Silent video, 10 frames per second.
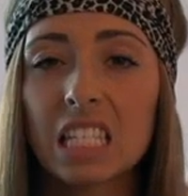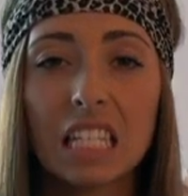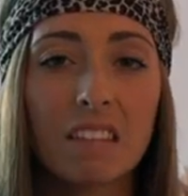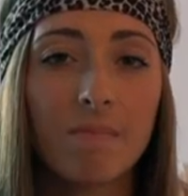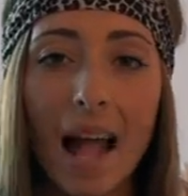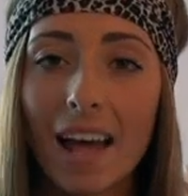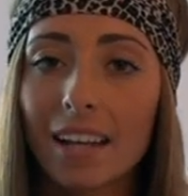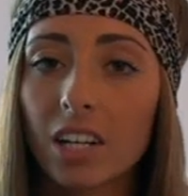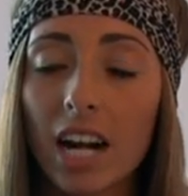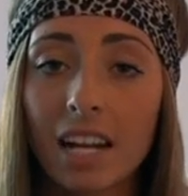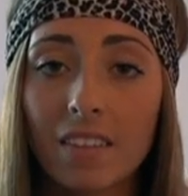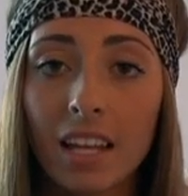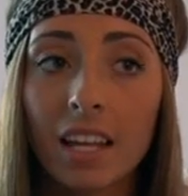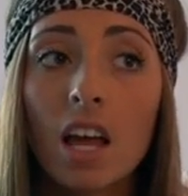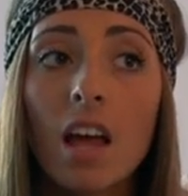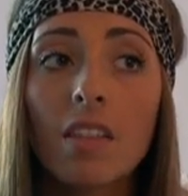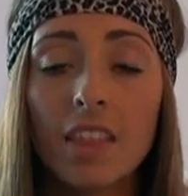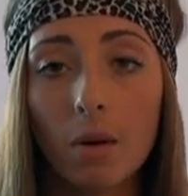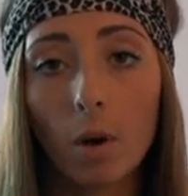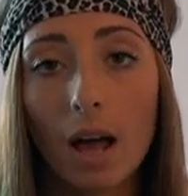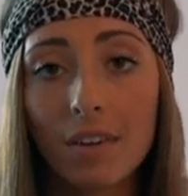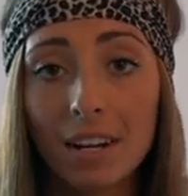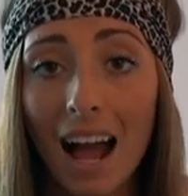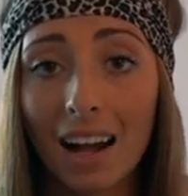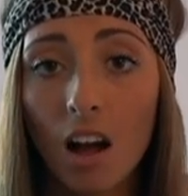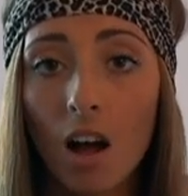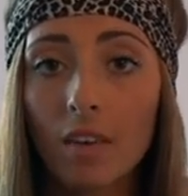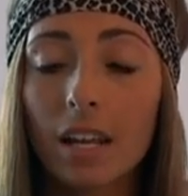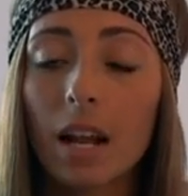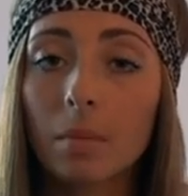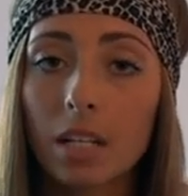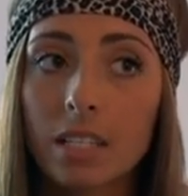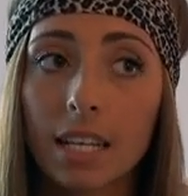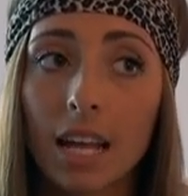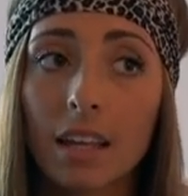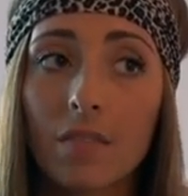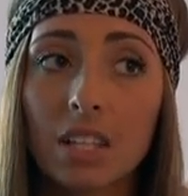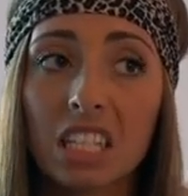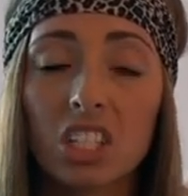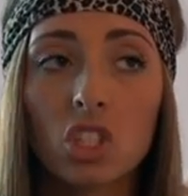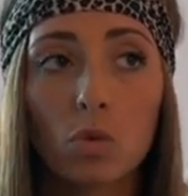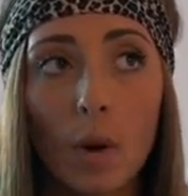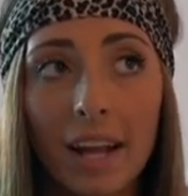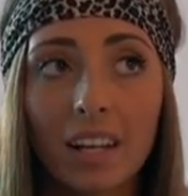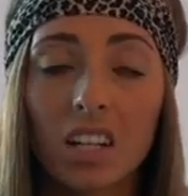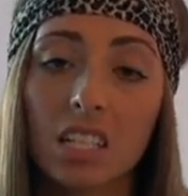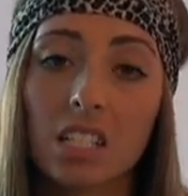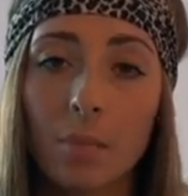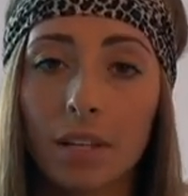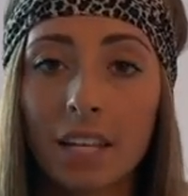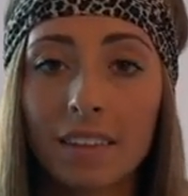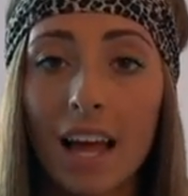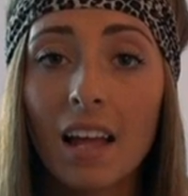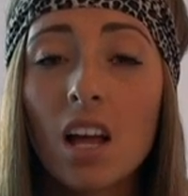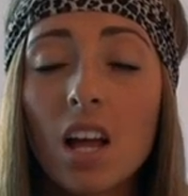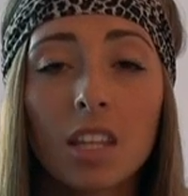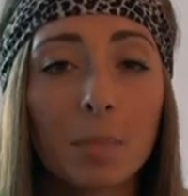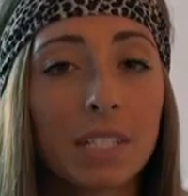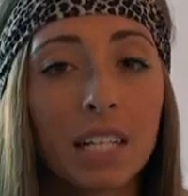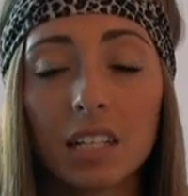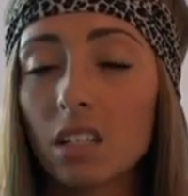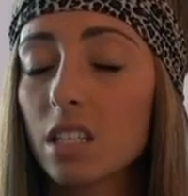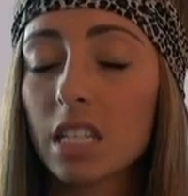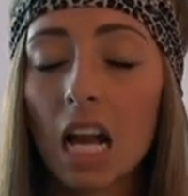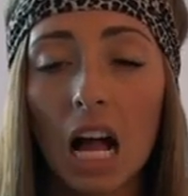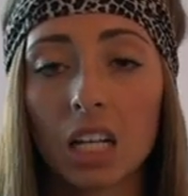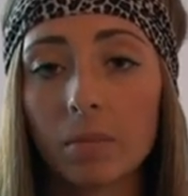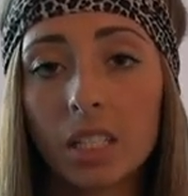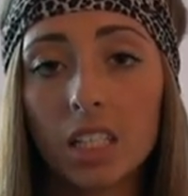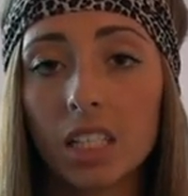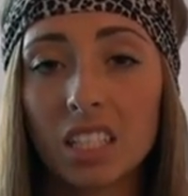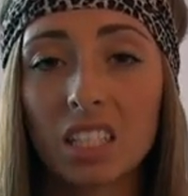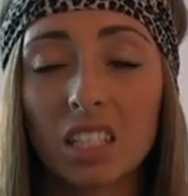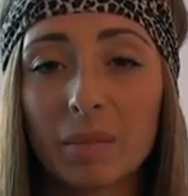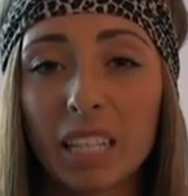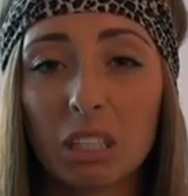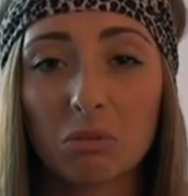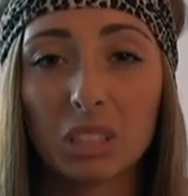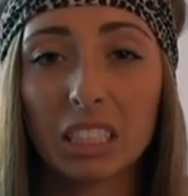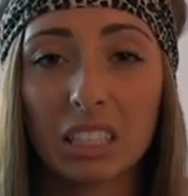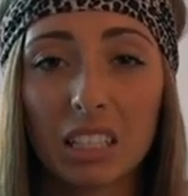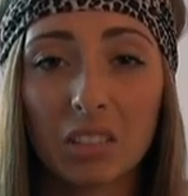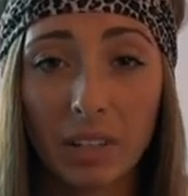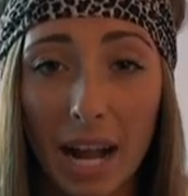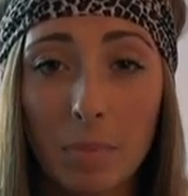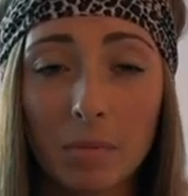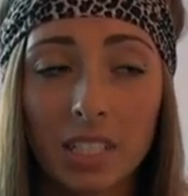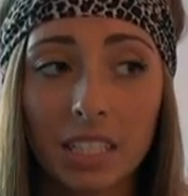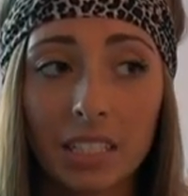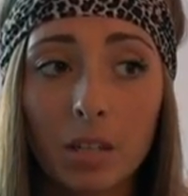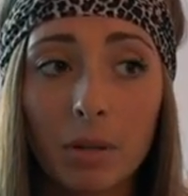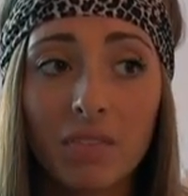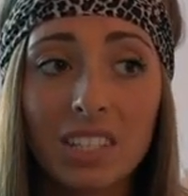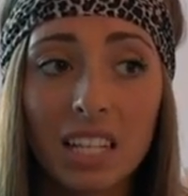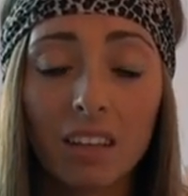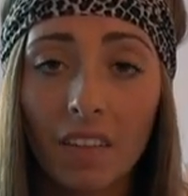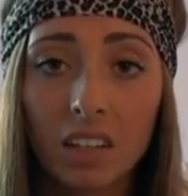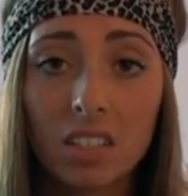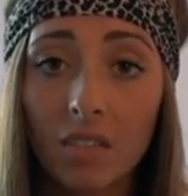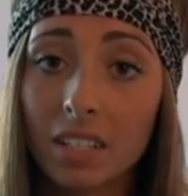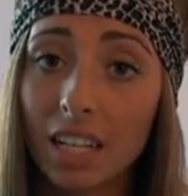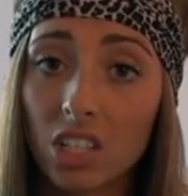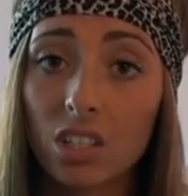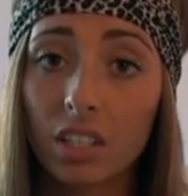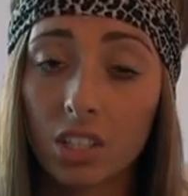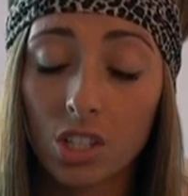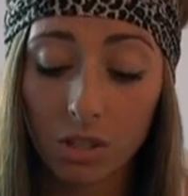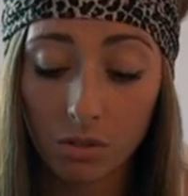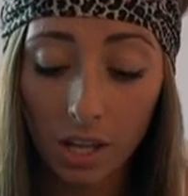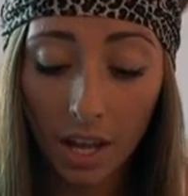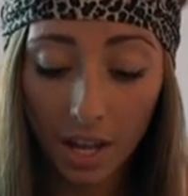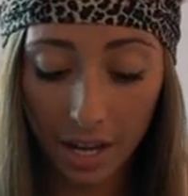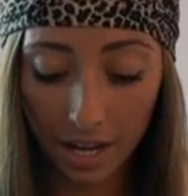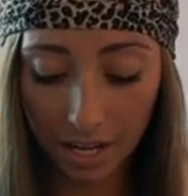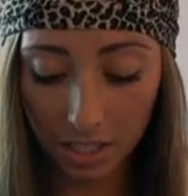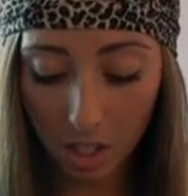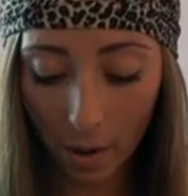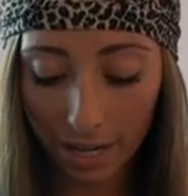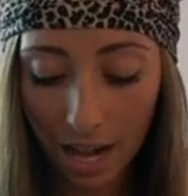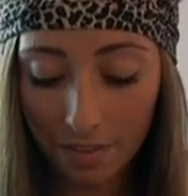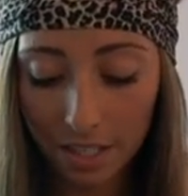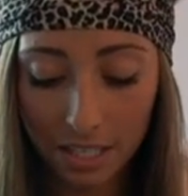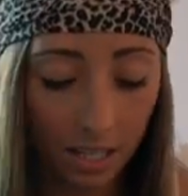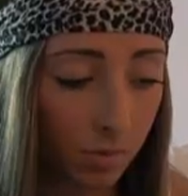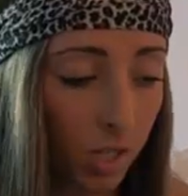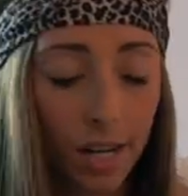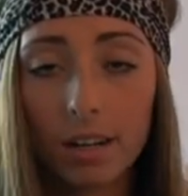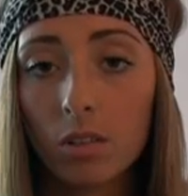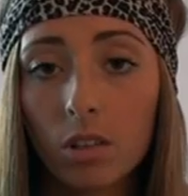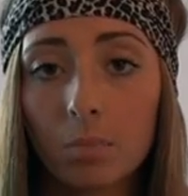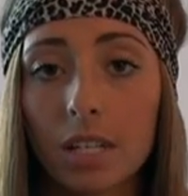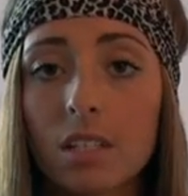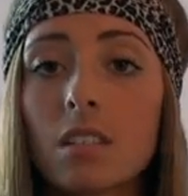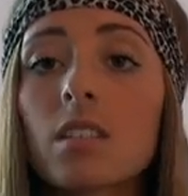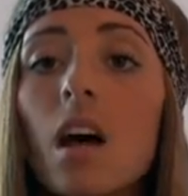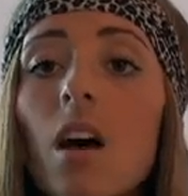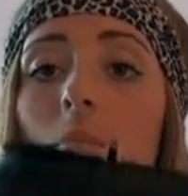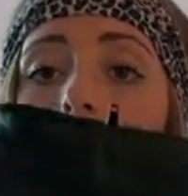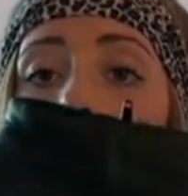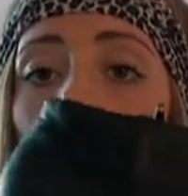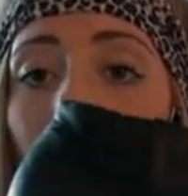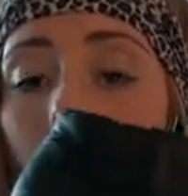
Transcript: Steve Madden or anything, they will have it a knockoff. And I'm going to say if it's like suede or like something like that, the material is not going to be good. It's going to be like really like crappy material. But if it's like leather and stuff, it's actually good shoes. And so I got these. I'm sorry, I don't know the prices, but um,